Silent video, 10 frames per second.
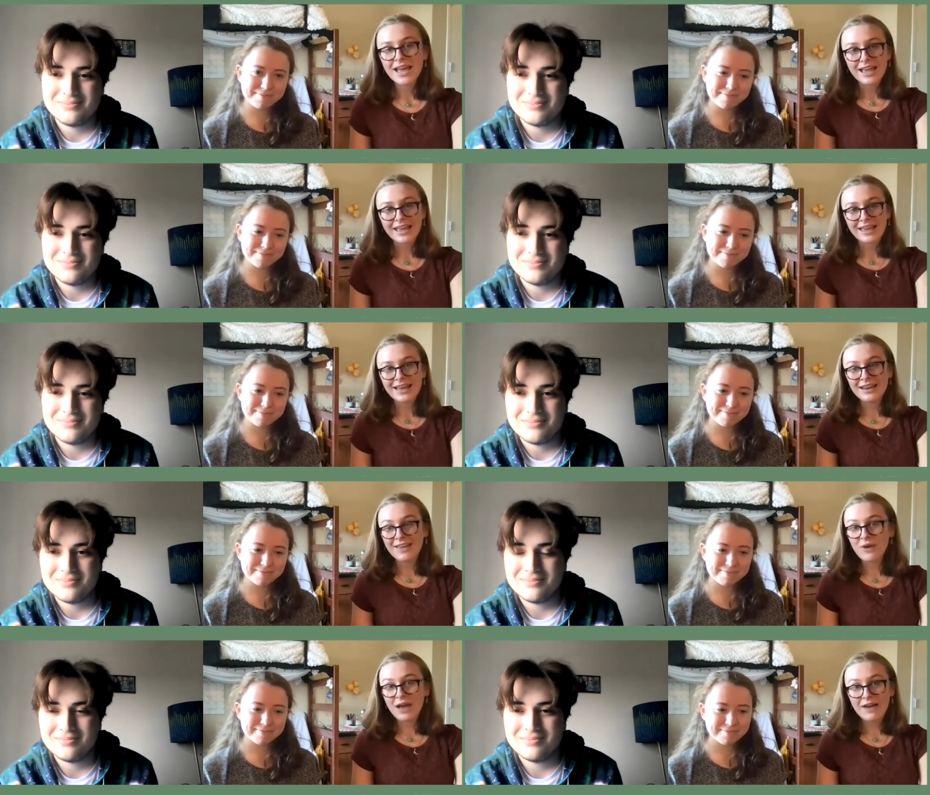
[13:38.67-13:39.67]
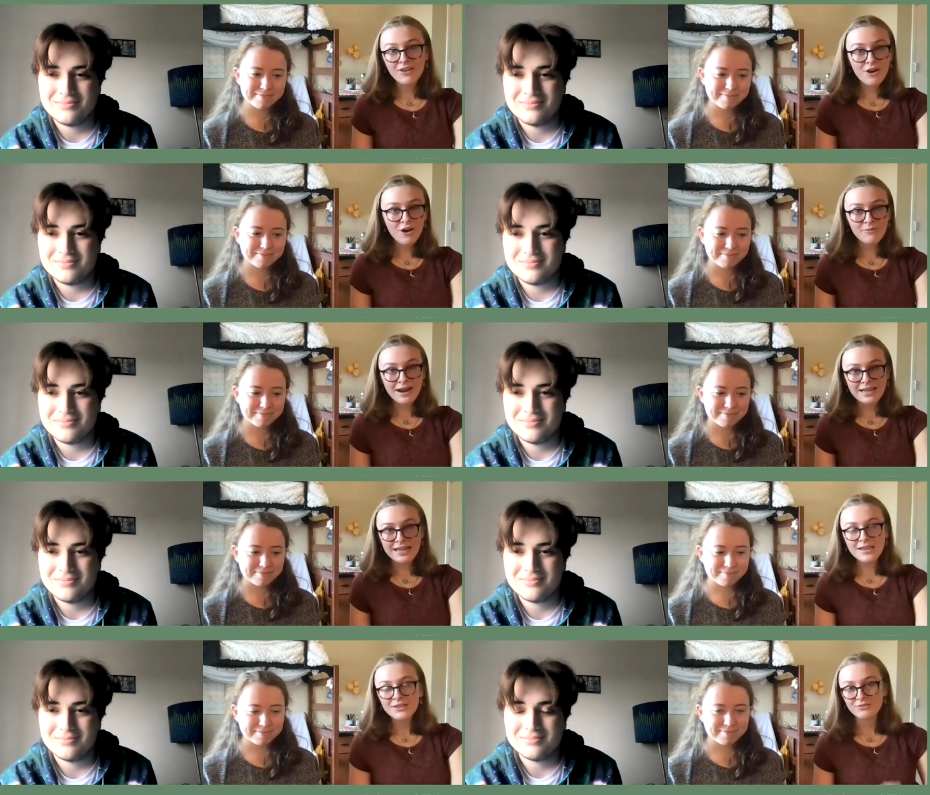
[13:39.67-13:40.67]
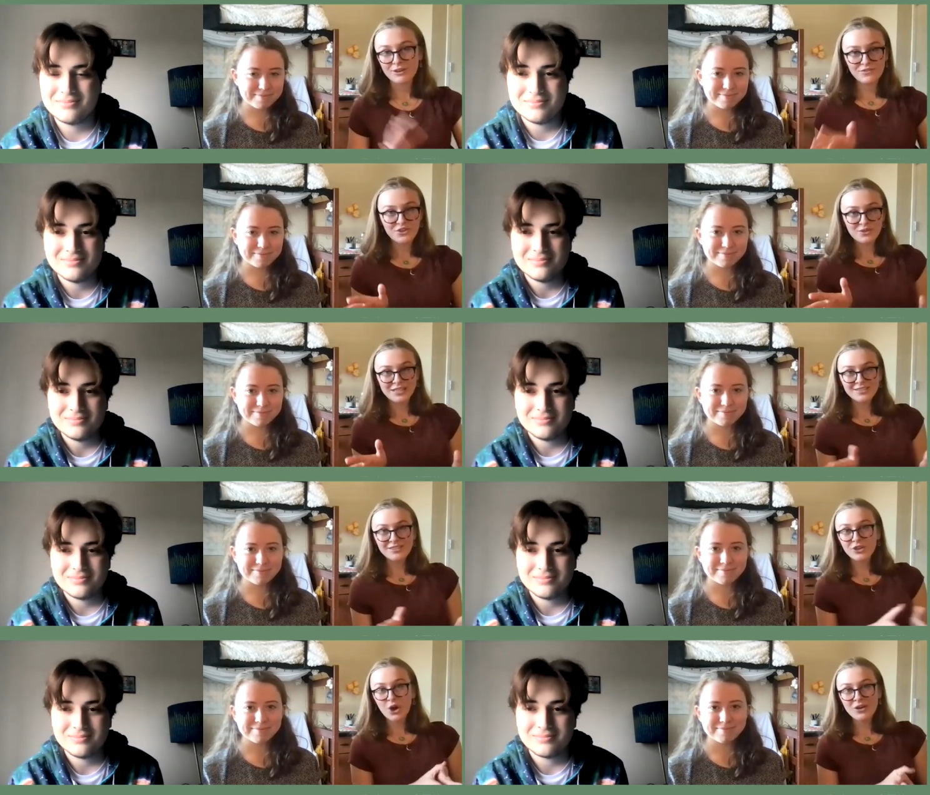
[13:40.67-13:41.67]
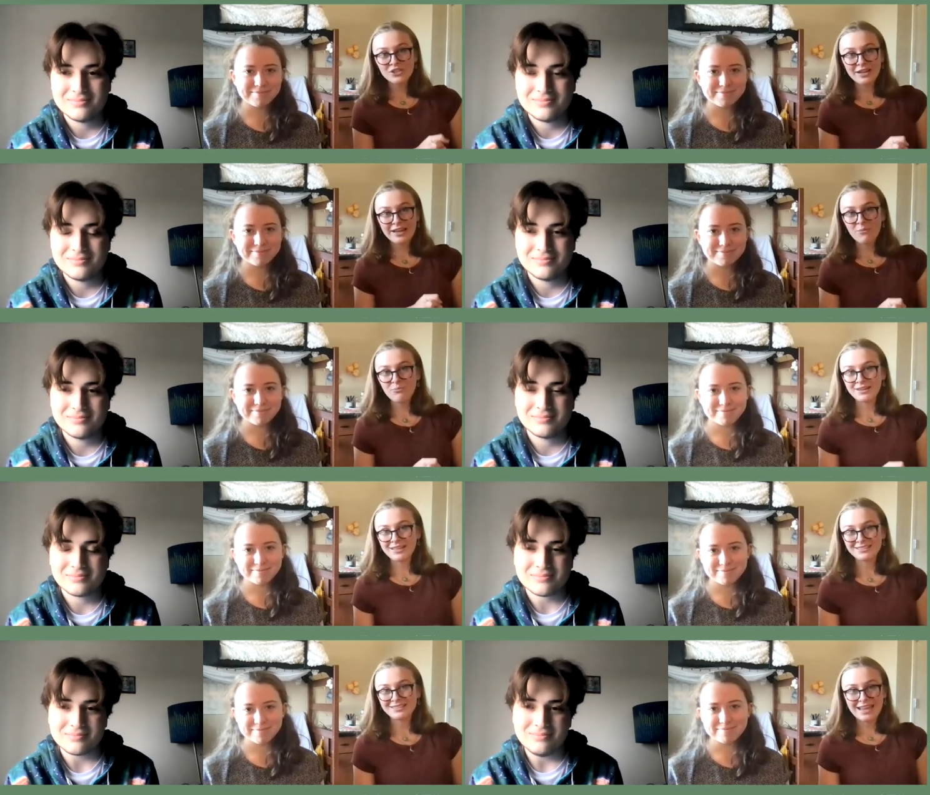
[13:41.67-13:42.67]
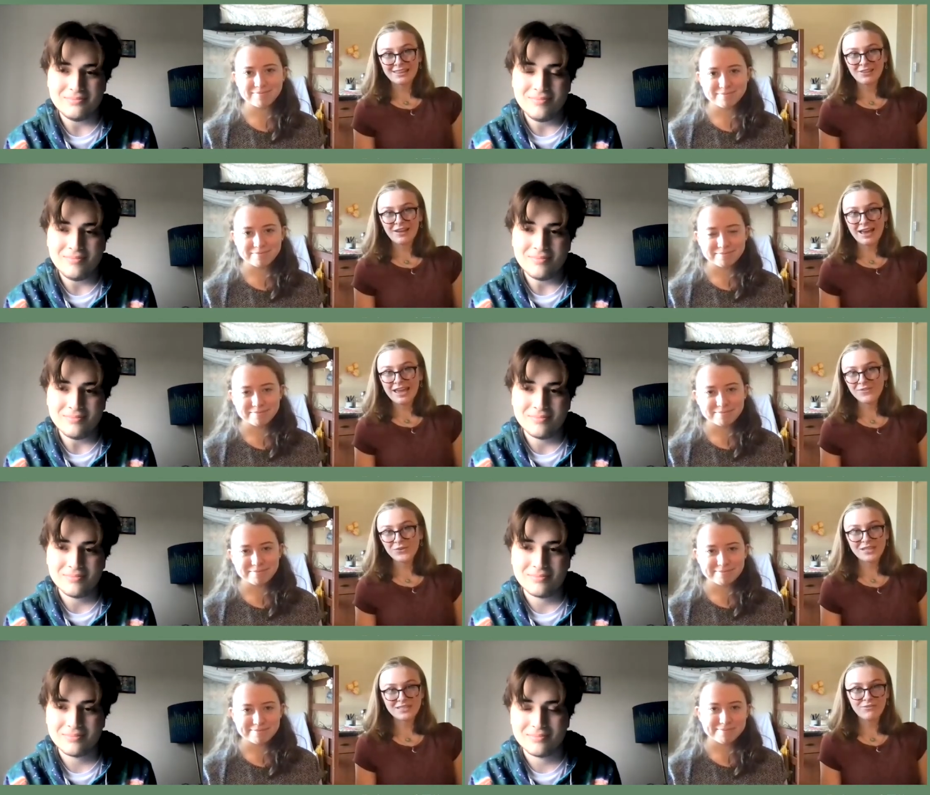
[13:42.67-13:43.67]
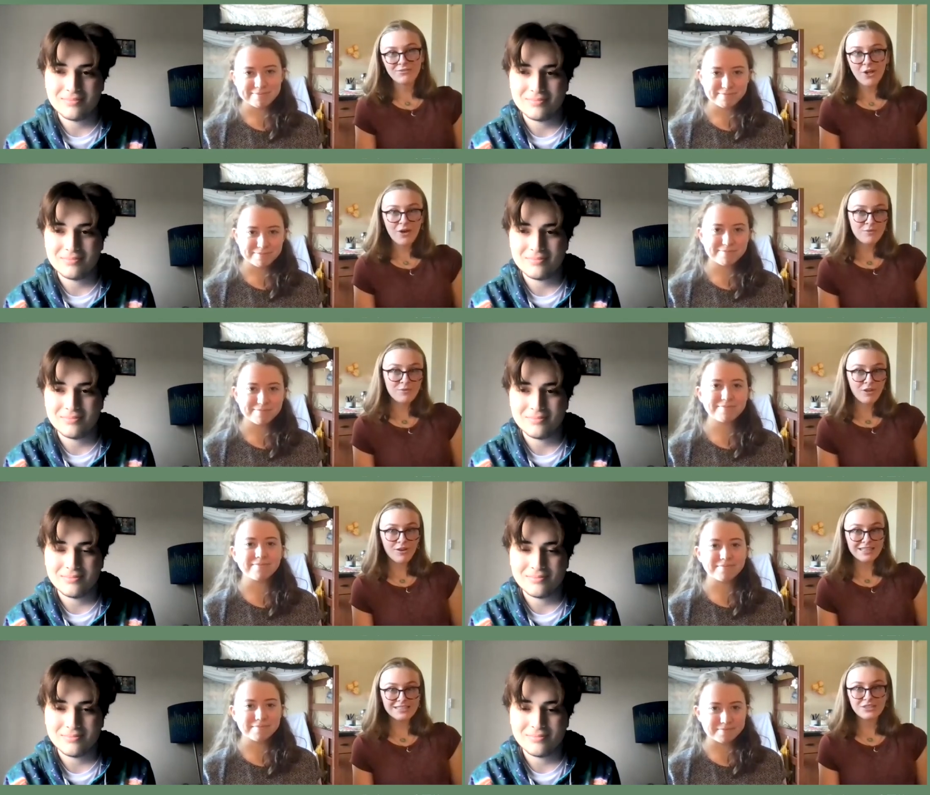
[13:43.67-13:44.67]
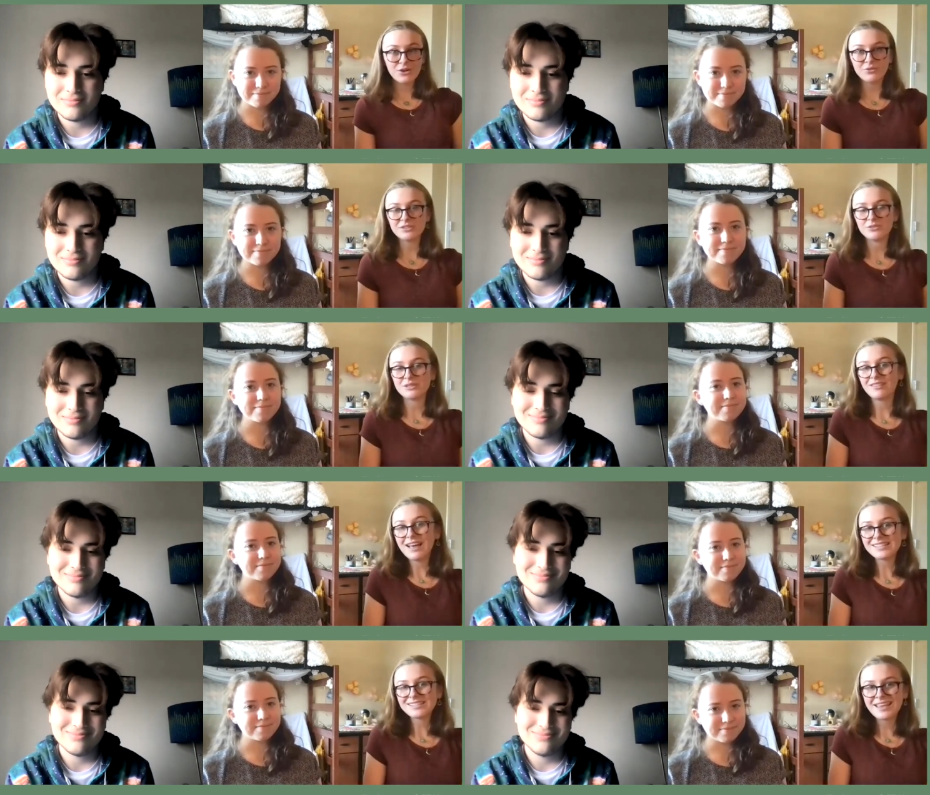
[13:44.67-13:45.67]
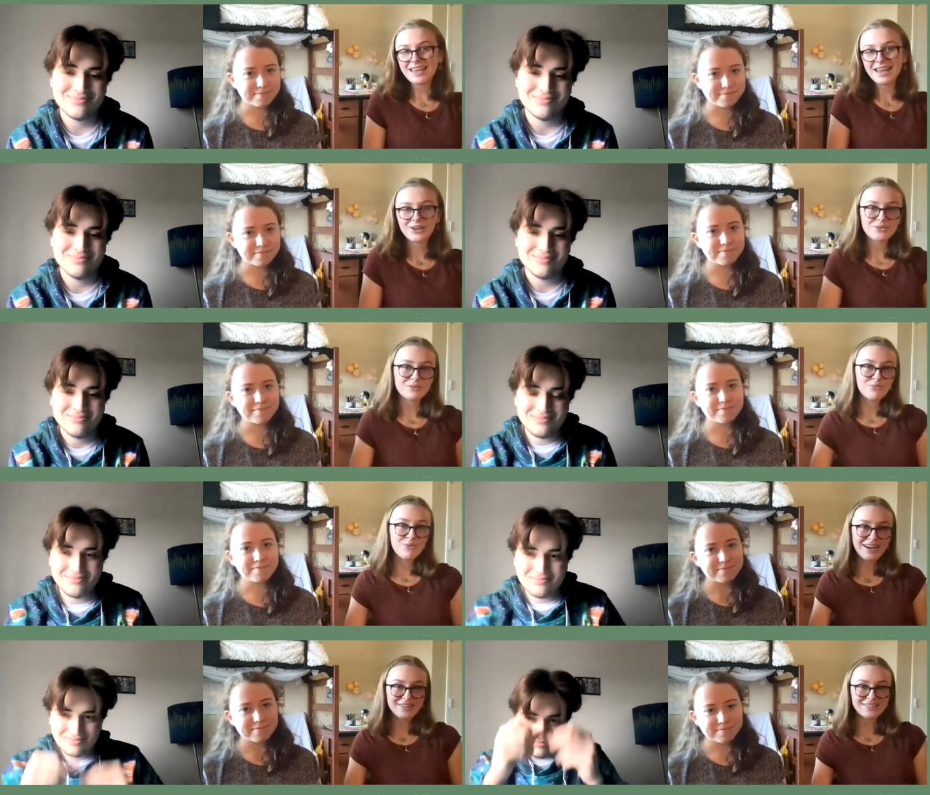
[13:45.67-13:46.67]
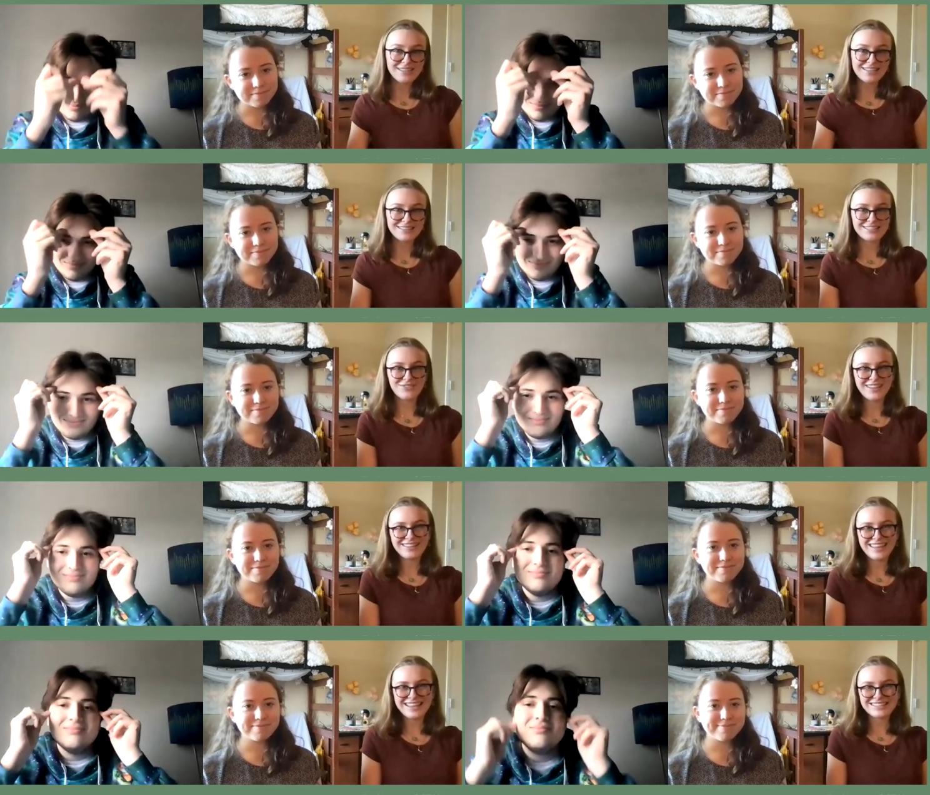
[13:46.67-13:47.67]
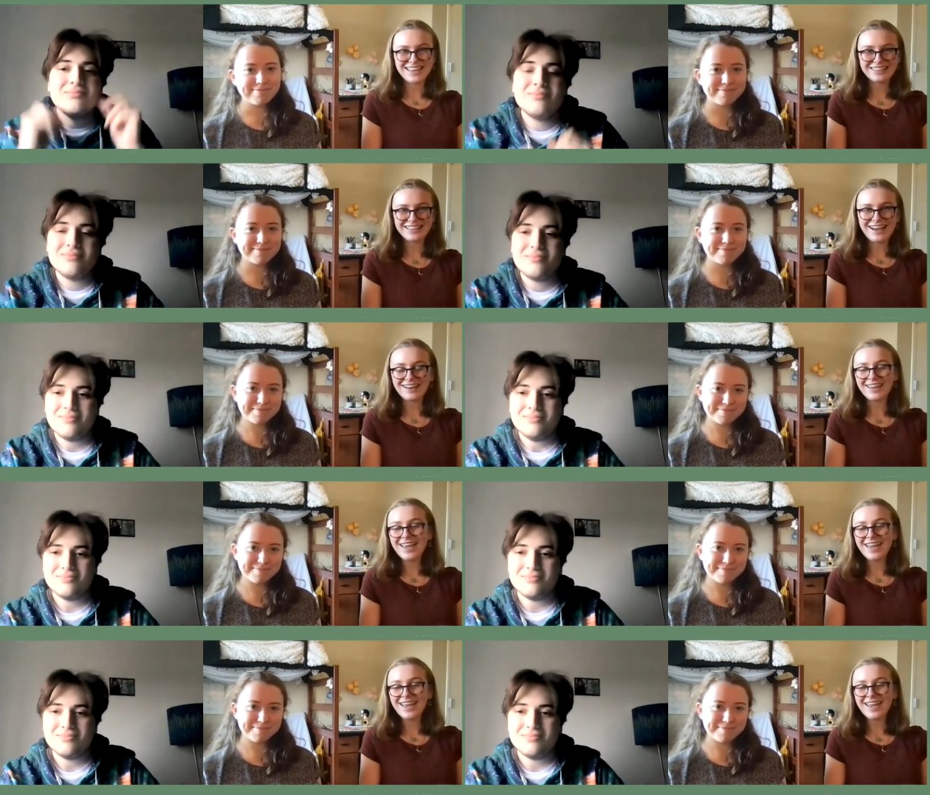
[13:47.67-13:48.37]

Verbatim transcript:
Speaker 1: And if you haven't already, to our viewers, go and check out Brendan's Day in the Life. You'll get to follow him along as he goes to his lesson, goes and practices, does fun things like that.